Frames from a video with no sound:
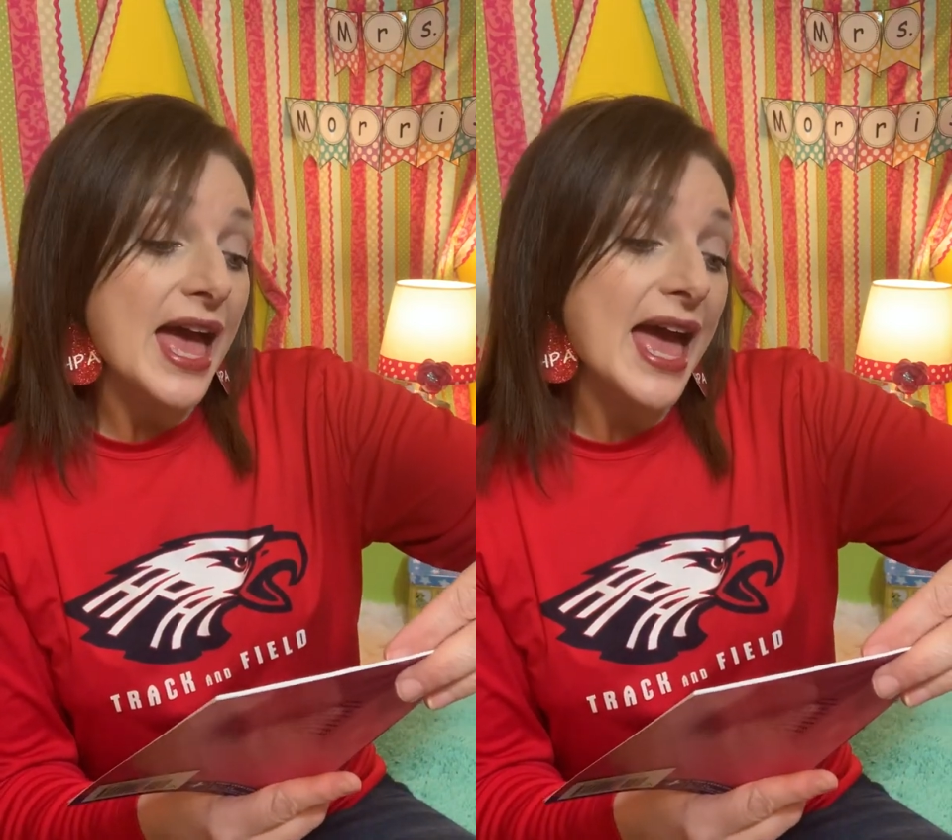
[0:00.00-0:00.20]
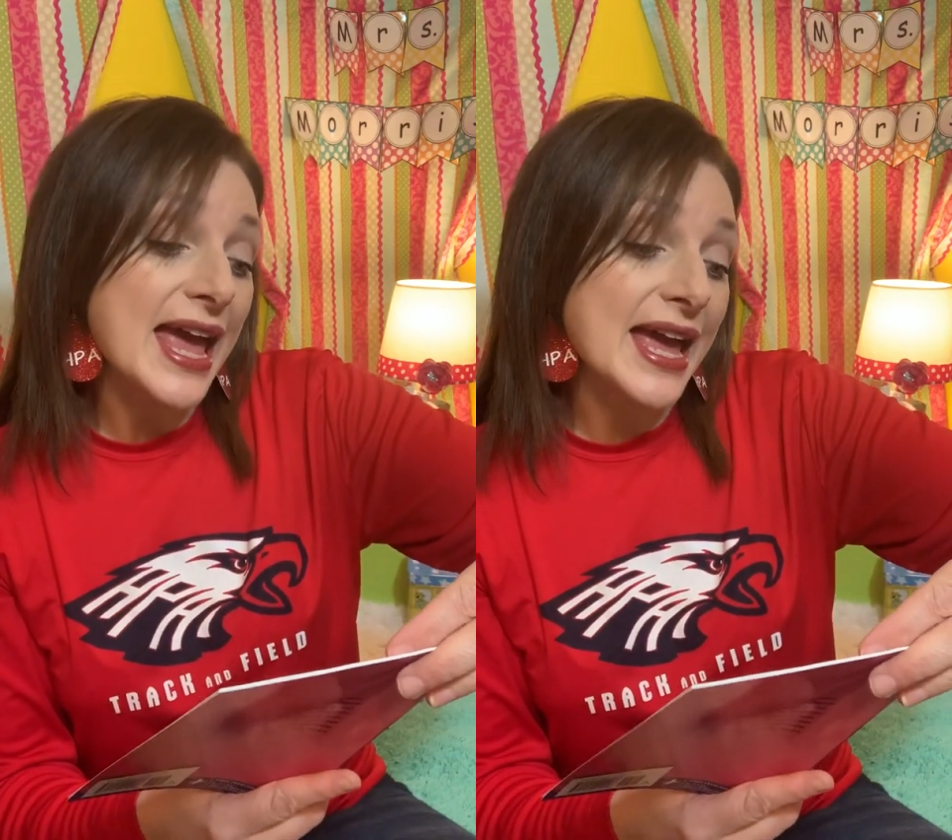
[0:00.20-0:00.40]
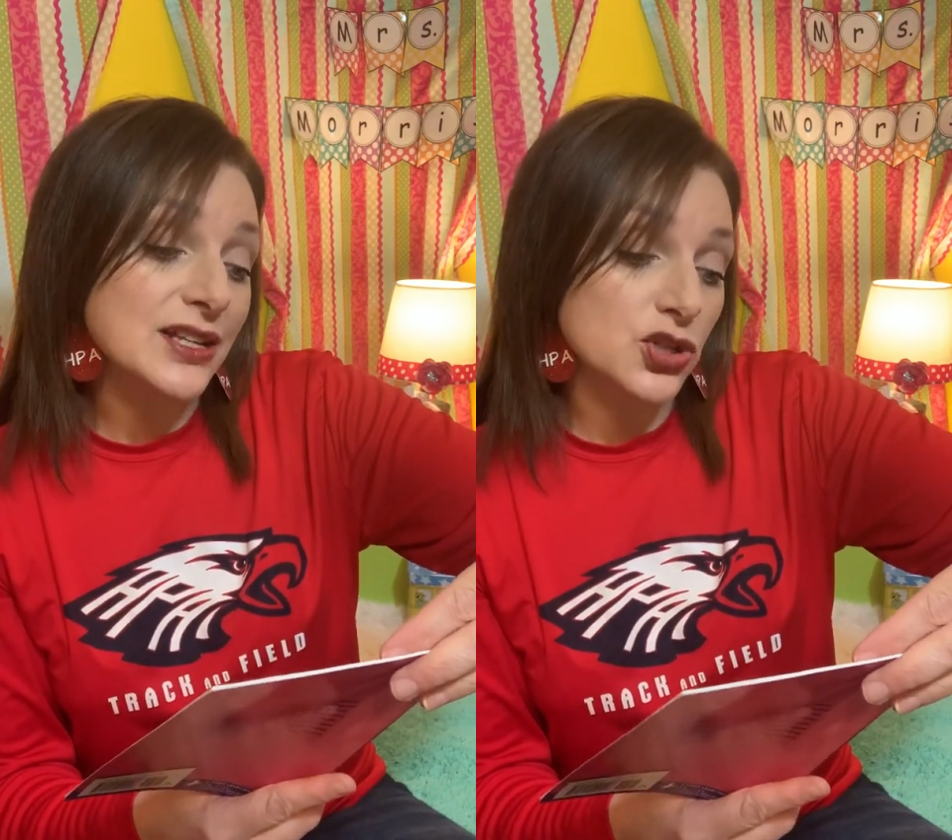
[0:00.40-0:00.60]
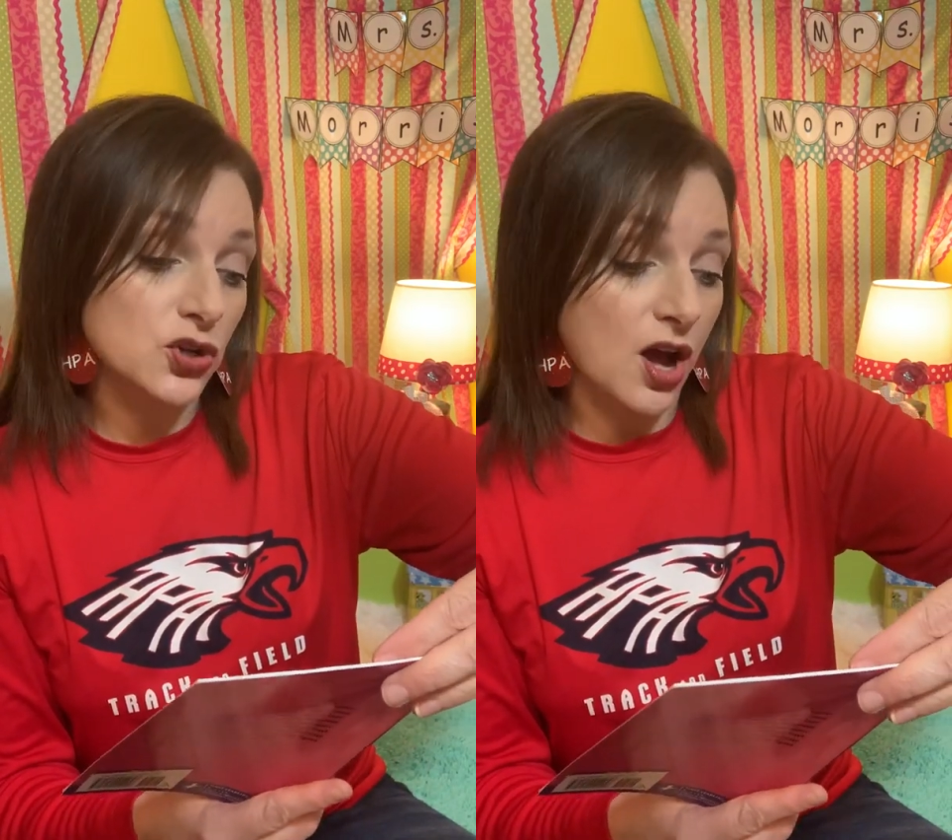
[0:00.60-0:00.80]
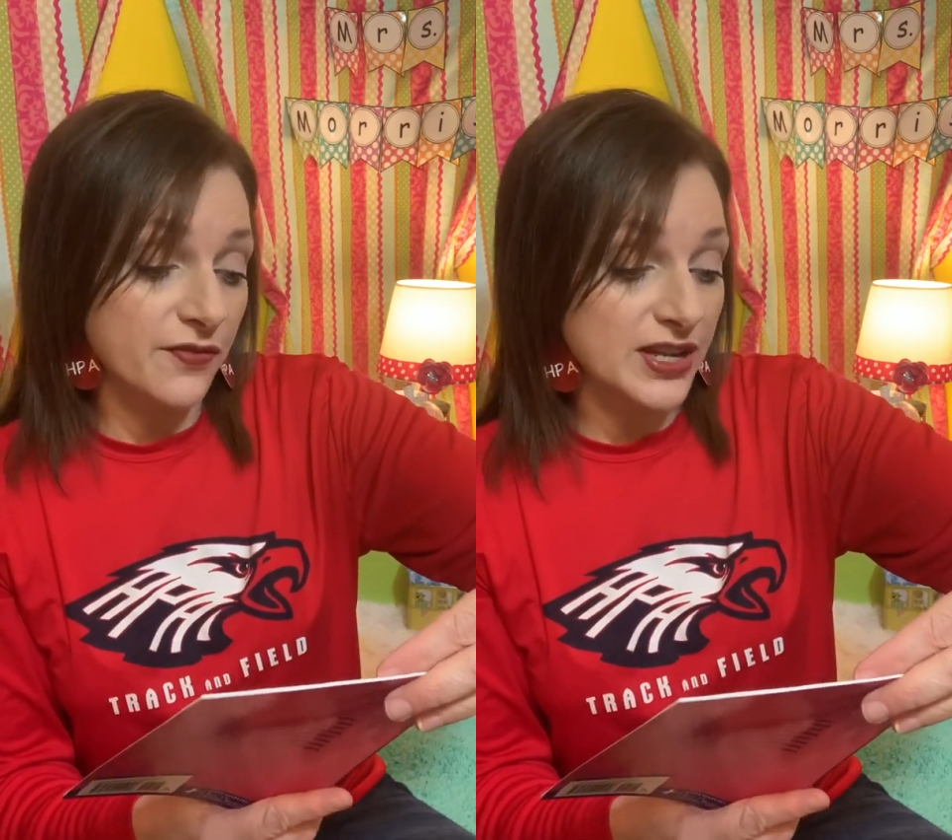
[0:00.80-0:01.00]
and took
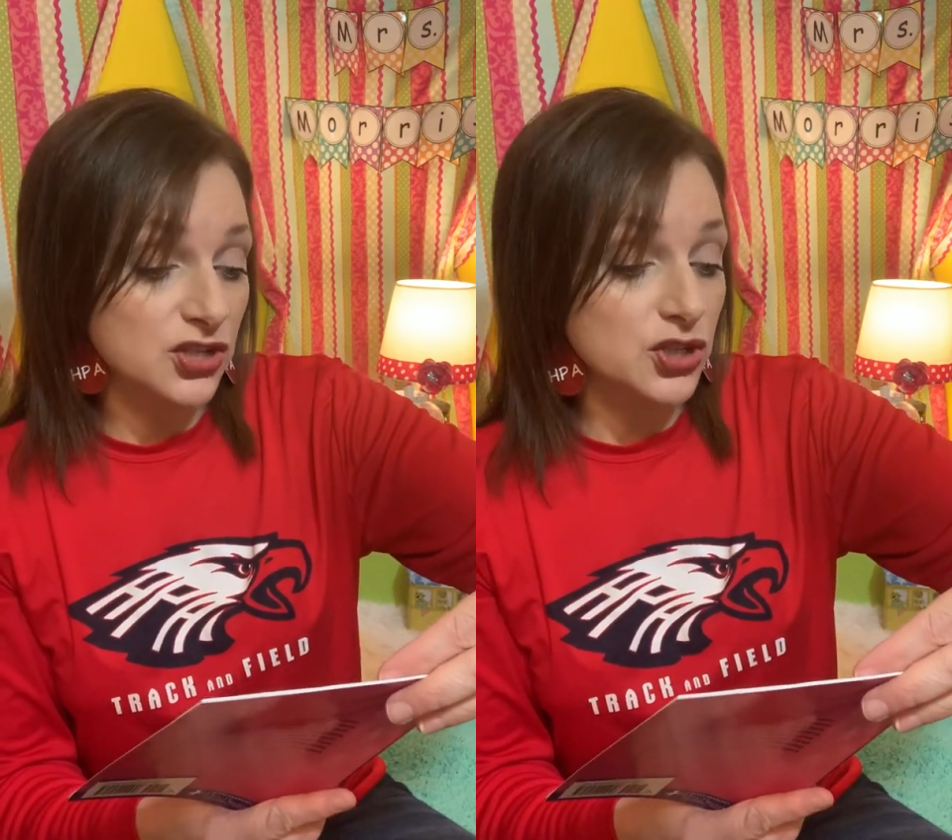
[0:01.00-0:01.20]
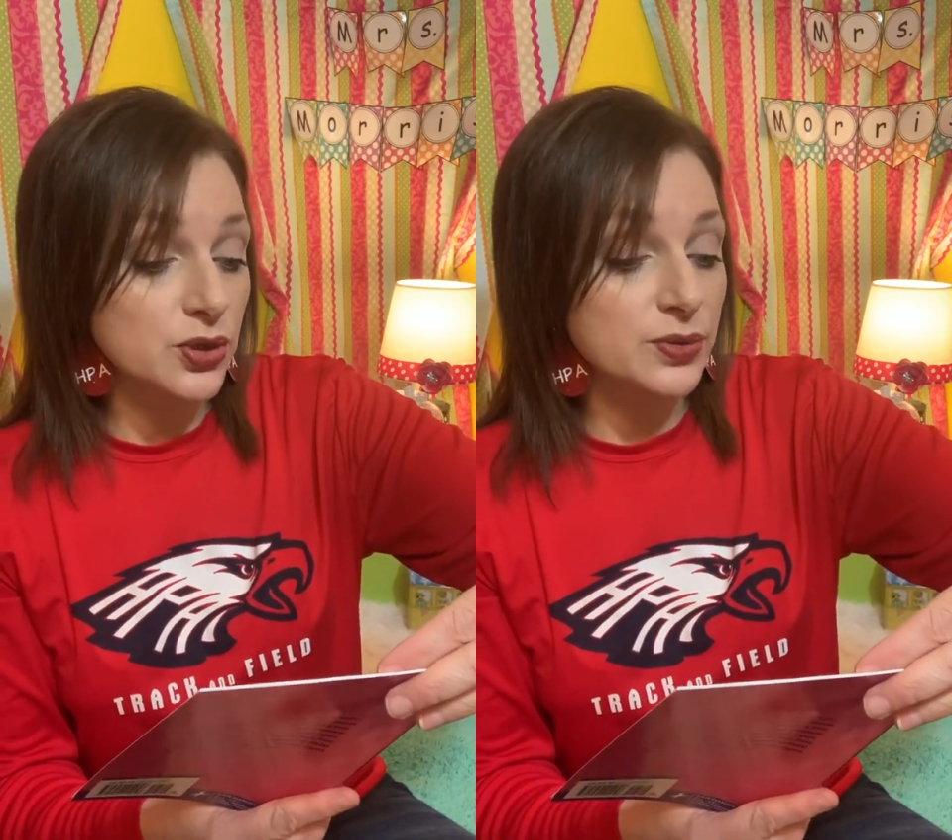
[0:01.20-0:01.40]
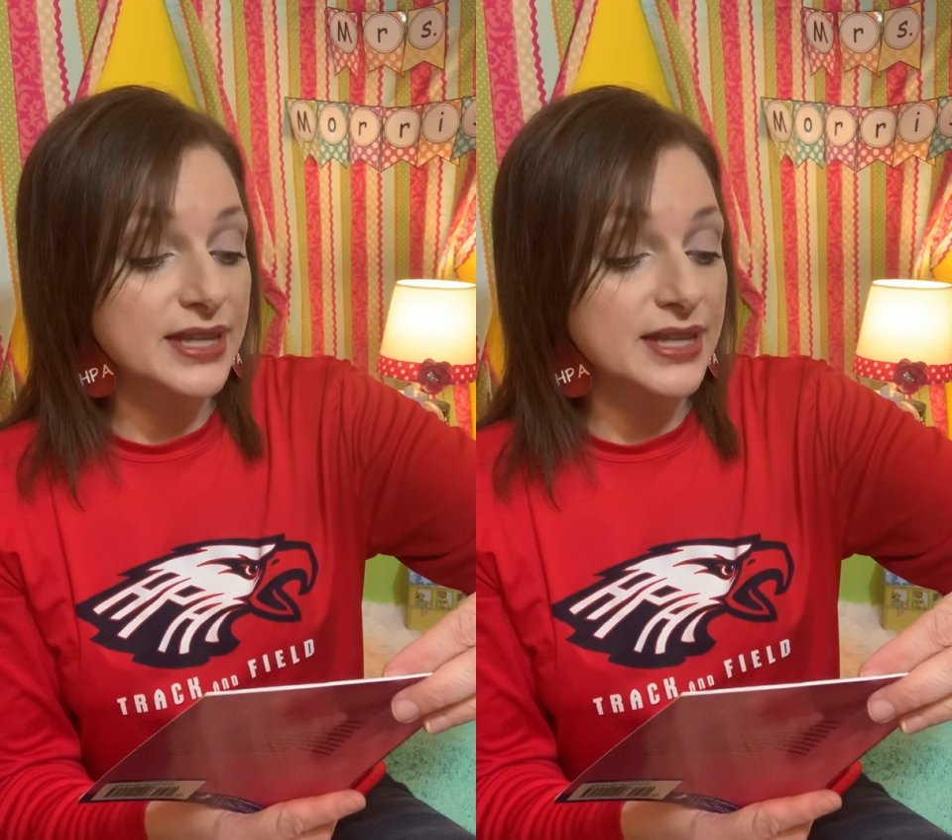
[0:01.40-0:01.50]
off his shoes,